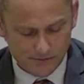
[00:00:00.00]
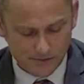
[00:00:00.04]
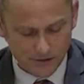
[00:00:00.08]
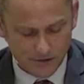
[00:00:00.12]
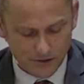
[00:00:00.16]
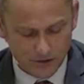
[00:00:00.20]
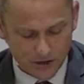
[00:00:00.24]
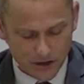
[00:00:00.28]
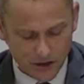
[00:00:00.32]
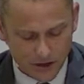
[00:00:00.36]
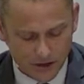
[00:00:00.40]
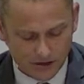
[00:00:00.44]

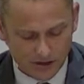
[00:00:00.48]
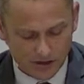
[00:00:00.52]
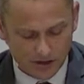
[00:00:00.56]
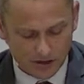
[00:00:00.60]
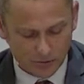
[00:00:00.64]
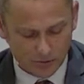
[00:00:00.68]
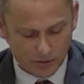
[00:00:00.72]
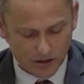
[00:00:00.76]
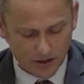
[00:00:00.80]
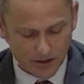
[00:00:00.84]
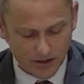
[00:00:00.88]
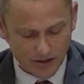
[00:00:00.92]
Jesus'
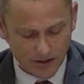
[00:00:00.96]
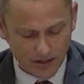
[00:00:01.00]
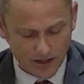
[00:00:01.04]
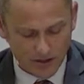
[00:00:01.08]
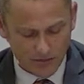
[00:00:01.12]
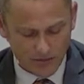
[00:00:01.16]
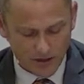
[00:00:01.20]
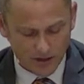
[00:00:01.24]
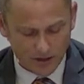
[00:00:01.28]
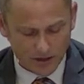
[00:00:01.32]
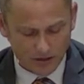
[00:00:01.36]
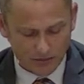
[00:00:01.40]
blood
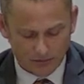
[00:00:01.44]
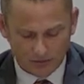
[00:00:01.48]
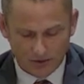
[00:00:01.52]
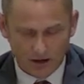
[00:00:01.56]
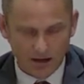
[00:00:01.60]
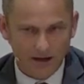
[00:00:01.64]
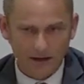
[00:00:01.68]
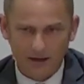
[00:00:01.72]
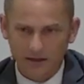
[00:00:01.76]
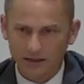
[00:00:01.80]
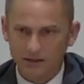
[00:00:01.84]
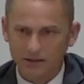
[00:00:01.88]
can make the
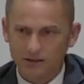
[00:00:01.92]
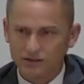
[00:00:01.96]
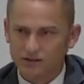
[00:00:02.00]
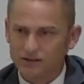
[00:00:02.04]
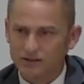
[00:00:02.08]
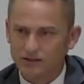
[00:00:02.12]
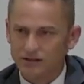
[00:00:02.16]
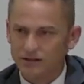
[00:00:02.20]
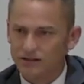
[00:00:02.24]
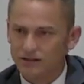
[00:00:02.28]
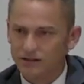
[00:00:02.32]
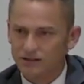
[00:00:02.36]

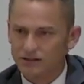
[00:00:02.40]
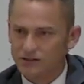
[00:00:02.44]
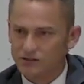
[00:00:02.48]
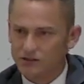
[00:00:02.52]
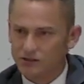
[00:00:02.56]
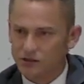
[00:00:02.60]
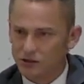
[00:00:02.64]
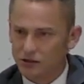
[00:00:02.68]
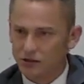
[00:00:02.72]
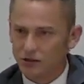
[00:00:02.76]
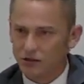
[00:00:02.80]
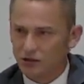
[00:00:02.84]
vilest
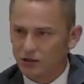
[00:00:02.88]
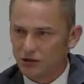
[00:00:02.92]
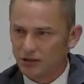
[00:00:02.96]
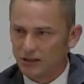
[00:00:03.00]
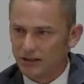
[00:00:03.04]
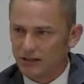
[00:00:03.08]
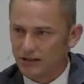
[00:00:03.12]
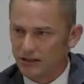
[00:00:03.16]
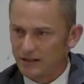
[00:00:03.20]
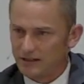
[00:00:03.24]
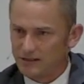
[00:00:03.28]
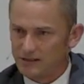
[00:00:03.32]
sinner
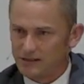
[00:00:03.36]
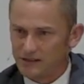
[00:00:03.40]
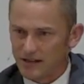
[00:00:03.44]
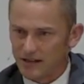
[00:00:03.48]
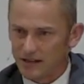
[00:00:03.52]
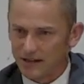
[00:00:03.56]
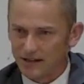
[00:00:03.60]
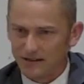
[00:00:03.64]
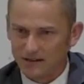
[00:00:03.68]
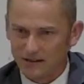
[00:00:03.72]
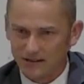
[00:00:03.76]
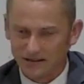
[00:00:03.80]
clean, as
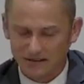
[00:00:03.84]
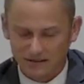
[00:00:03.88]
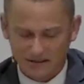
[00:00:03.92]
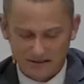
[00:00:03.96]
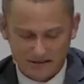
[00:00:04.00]
that